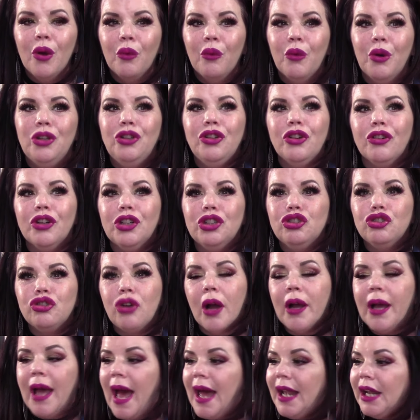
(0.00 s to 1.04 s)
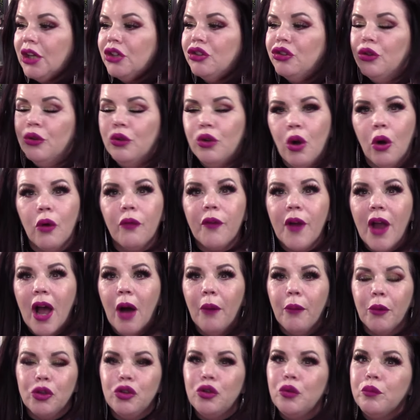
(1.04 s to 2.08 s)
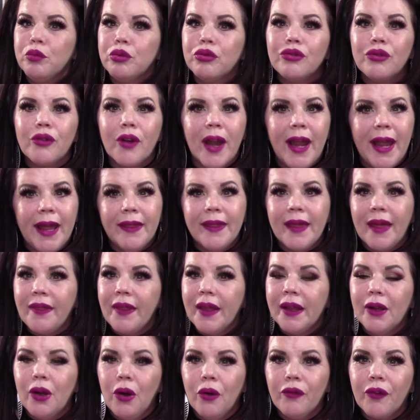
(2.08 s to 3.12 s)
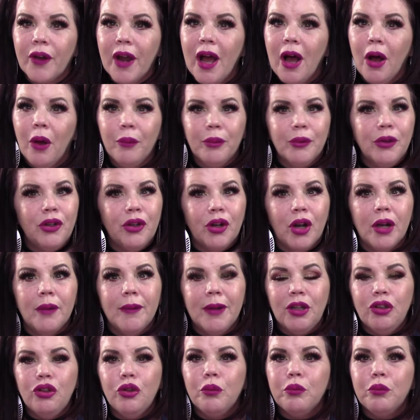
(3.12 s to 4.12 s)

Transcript: When you're a drug addict, you go for help. Or you pray that they go for help. You know what I mean?